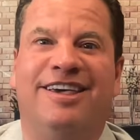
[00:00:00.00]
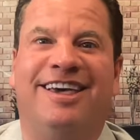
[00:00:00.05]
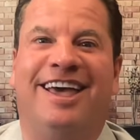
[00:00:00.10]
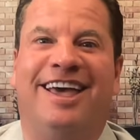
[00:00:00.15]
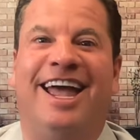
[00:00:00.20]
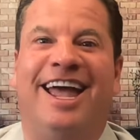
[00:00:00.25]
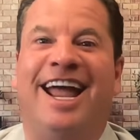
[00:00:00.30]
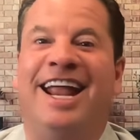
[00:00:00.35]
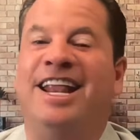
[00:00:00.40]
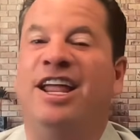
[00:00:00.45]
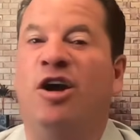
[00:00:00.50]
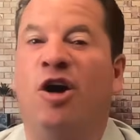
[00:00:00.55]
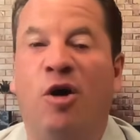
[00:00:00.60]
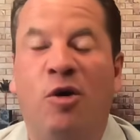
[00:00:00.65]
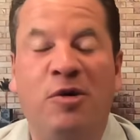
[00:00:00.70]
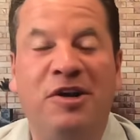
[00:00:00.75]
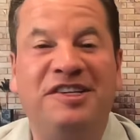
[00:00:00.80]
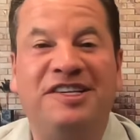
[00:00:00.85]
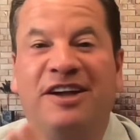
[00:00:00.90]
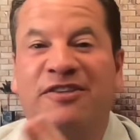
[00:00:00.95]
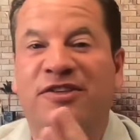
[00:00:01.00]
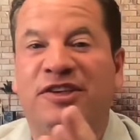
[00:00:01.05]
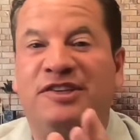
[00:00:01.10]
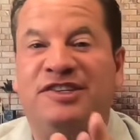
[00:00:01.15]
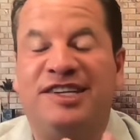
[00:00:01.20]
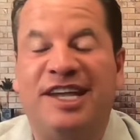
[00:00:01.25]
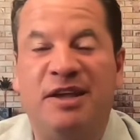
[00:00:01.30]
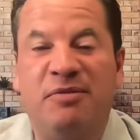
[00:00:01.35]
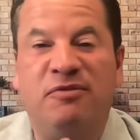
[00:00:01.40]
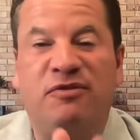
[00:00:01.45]
And they always have the
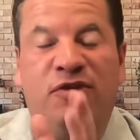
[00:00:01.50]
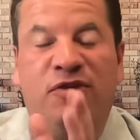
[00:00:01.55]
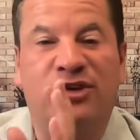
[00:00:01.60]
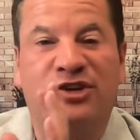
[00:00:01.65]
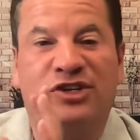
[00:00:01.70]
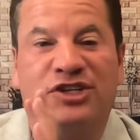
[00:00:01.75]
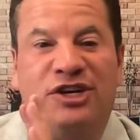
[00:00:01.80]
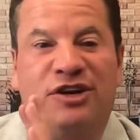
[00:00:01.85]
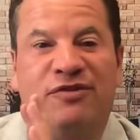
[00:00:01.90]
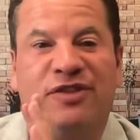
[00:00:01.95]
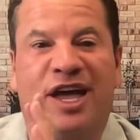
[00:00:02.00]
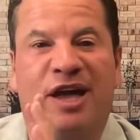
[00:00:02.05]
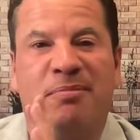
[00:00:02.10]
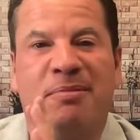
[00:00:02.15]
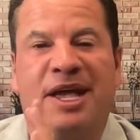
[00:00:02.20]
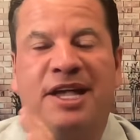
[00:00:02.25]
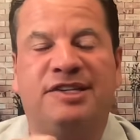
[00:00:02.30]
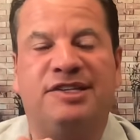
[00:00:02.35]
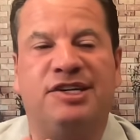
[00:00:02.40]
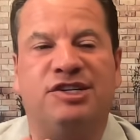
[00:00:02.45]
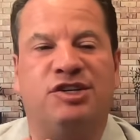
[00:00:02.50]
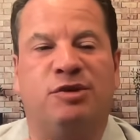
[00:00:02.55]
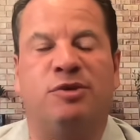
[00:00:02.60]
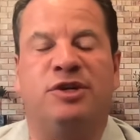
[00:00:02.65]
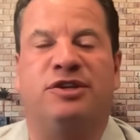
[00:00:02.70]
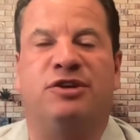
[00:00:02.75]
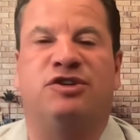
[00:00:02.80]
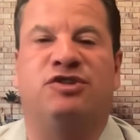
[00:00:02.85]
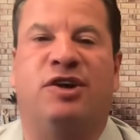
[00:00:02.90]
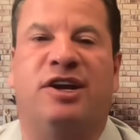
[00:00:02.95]
same version of that message. And what
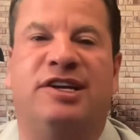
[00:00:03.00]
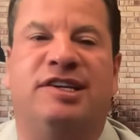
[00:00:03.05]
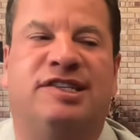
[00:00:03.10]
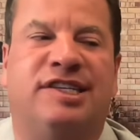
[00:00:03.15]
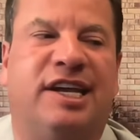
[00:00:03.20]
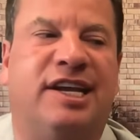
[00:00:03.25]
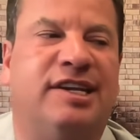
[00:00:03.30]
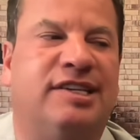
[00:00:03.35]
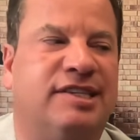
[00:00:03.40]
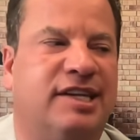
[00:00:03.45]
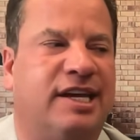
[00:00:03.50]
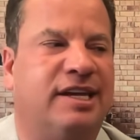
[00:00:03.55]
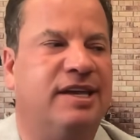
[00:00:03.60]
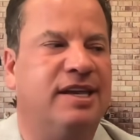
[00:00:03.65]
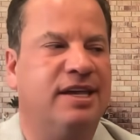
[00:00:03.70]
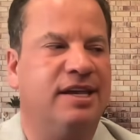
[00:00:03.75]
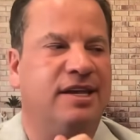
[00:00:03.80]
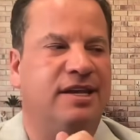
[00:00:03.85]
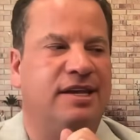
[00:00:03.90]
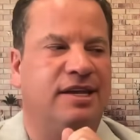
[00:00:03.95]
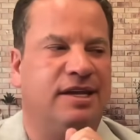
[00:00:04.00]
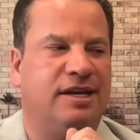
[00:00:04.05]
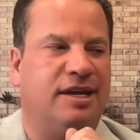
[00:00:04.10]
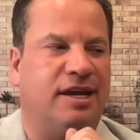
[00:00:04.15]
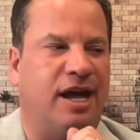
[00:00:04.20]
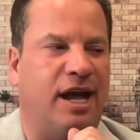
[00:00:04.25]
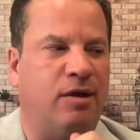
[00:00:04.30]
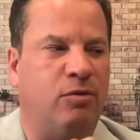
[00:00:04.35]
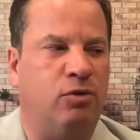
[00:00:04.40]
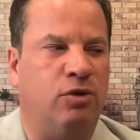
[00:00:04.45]
they're trying to say is like,
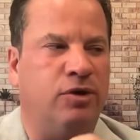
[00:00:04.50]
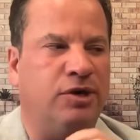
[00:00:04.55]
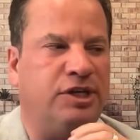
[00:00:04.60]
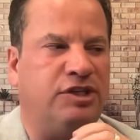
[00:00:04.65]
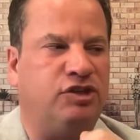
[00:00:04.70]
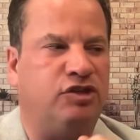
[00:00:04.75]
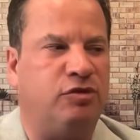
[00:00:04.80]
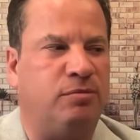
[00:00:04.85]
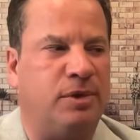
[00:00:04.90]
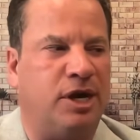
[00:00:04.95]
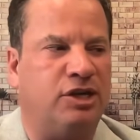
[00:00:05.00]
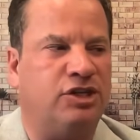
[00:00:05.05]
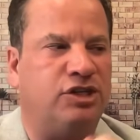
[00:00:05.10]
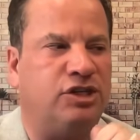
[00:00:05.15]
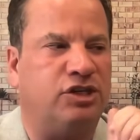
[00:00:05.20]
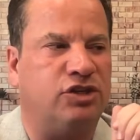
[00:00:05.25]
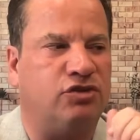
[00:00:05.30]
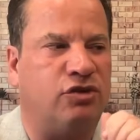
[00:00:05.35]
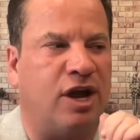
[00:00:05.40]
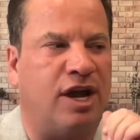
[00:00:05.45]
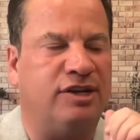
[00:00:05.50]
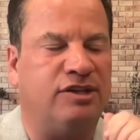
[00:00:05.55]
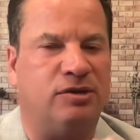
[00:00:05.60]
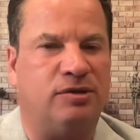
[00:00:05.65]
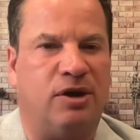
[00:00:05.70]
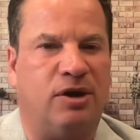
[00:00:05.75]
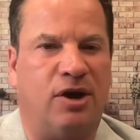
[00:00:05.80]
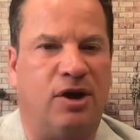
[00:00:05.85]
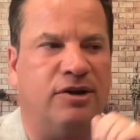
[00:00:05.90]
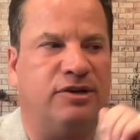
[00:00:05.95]
I worried too much and tried
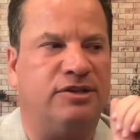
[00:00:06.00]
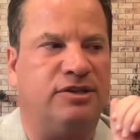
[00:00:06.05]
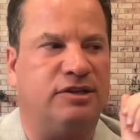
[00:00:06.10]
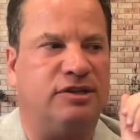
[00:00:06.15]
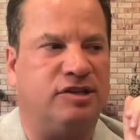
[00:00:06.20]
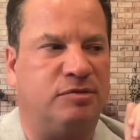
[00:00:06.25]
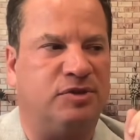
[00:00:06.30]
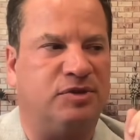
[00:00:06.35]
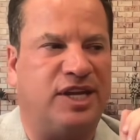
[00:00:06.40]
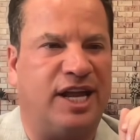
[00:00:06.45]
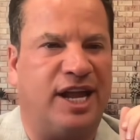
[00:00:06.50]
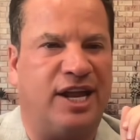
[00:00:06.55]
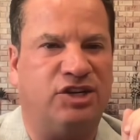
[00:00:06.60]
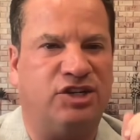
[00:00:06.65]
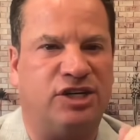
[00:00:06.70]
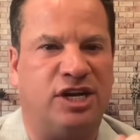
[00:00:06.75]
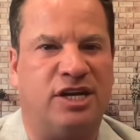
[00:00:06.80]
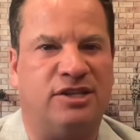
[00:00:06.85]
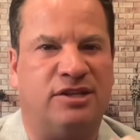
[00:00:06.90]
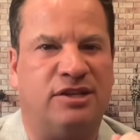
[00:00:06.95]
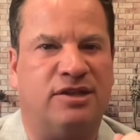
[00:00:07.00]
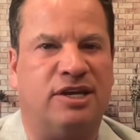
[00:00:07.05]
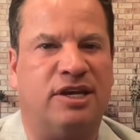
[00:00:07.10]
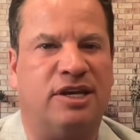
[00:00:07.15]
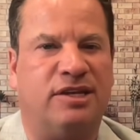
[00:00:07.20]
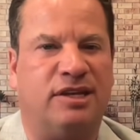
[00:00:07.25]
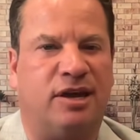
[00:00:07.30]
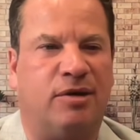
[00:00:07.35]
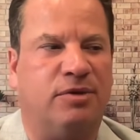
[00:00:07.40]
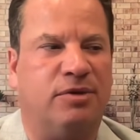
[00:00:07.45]
too hard to substantiate the
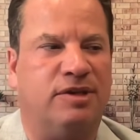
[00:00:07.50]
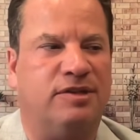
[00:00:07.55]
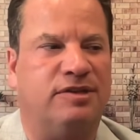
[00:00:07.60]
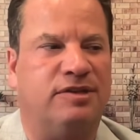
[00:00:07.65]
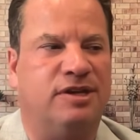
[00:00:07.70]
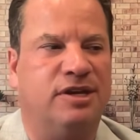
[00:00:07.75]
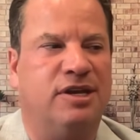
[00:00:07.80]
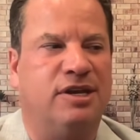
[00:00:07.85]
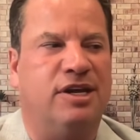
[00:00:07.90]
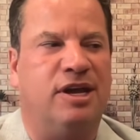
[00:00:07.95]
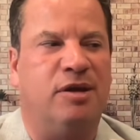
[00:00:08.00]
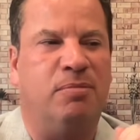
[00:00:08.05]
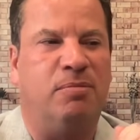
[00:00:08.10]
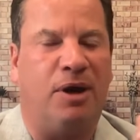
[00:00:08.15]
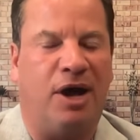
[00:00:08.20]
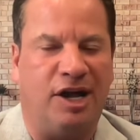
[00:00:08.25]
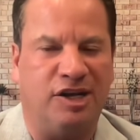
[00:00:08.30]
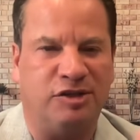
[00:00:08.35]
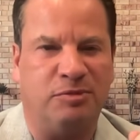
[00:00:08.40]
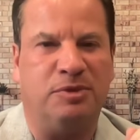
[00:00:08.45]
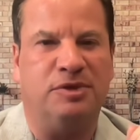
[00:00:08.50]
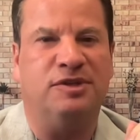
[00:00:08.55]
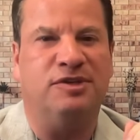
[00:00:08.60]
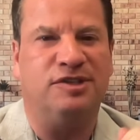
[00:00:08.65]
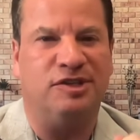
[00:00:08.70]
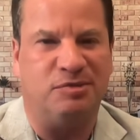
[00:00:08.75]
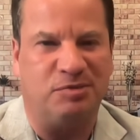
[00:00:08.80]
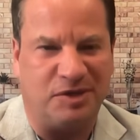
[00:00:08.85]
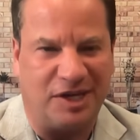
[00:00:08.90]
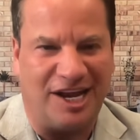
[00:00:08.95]
thing that was impossible to
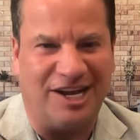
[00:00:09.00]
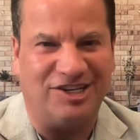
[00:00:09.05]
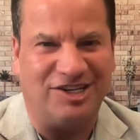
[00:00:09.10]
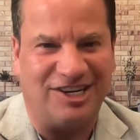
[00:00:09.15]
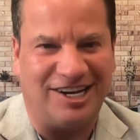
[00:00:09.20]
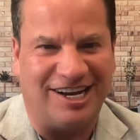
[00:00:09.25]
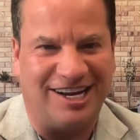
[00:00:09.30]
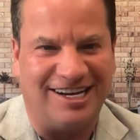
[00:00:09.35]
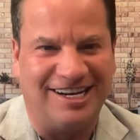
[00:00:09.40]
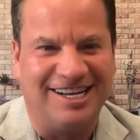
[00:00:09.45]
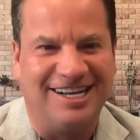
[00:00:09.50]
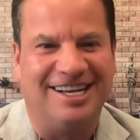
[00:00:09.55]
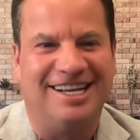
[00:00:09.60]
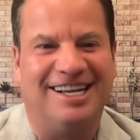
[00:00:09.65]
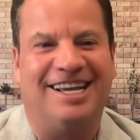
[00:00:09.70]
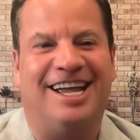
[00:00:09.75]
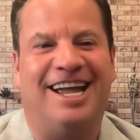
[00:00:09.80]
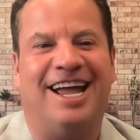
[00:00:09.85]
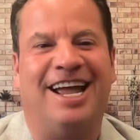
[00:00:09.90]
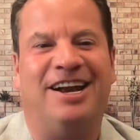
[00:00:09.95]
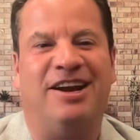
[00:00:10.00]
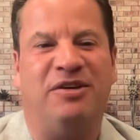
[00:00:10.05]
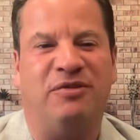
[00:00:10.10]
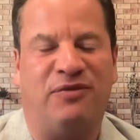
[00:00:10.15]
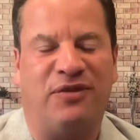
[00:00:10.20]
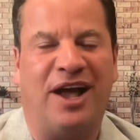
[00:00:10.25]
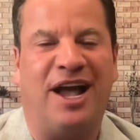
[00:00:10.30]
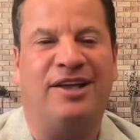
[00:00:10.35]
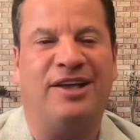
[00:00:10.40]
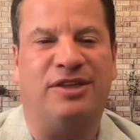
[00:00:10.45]
substantiate. And in
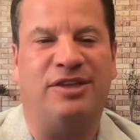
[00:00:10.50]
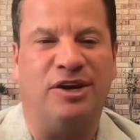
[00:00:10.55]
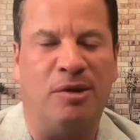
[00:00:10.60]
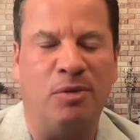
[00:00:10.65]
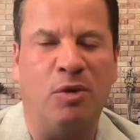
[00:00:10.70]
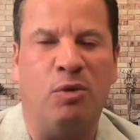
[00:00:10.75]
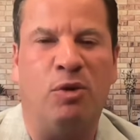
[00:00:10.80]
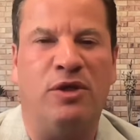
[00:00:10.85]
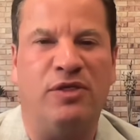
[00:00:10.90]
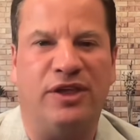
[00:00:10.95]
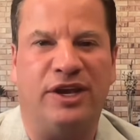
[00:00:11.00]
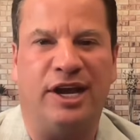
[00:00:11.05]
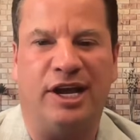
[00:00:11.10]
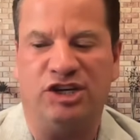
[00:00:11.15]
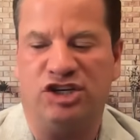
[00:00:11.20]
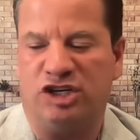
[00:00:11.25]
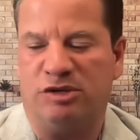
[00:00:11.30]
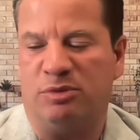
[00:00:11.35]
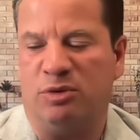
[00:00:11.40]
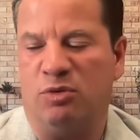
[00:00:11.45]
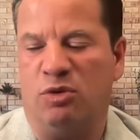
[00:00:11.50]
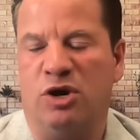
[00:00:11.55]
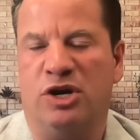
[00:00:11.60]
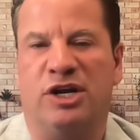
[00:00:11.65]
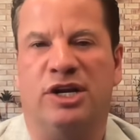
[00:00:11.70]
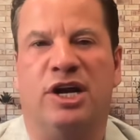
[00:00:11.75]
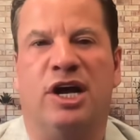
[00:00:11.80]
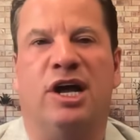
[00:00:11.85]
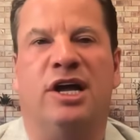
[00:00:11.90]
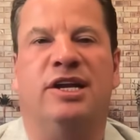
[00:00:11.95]
fact, the number one thing I should have been
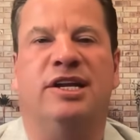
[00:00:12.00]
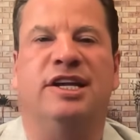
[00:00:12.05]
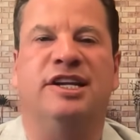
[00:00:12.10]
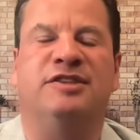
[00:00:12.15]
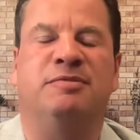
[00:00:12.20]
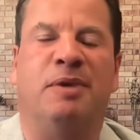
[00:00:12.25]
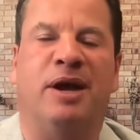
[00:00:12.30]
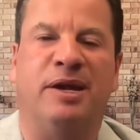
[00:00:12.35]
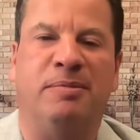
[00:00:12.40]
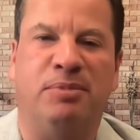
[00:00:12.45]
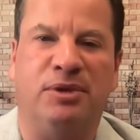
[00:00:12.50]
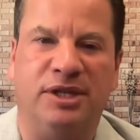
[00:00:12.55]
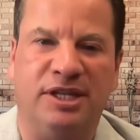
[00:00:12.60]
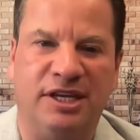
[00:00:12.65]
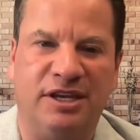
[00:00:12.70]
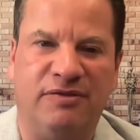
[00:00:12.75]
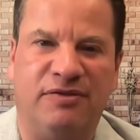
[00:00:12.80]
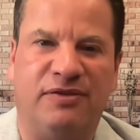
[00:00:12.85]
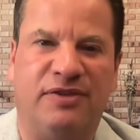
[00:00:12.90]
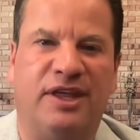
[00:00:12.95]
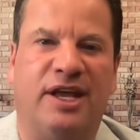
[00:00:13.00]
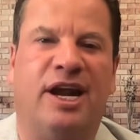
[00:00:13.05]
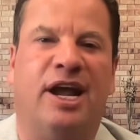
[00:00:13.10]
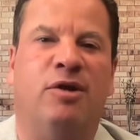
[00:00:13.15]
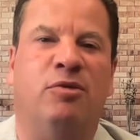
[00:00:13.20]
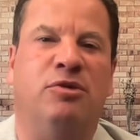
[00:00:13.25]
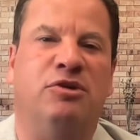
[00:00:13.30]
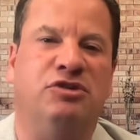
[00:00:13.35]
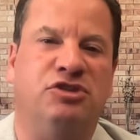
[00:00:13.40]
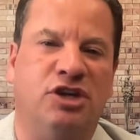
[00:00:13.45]
working on is my belief that I
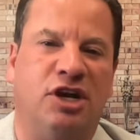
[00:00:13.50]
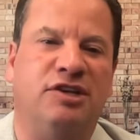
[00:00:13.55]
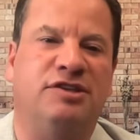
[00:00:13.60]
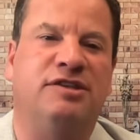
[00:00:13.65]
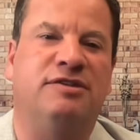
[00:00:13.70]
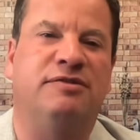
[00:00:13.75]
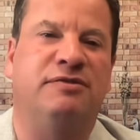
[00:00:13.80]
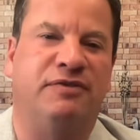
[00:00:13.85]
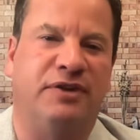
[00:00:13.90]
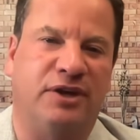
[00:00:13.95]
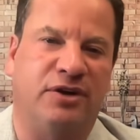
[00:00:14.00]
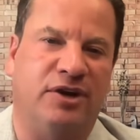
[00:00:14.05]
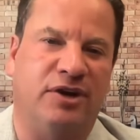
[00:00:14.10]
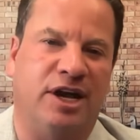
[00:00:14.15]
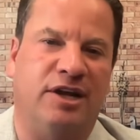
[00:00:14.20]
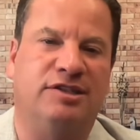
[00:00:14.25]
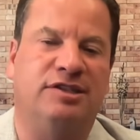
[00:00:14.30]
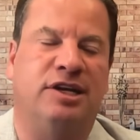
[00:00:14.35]
will just figure it out.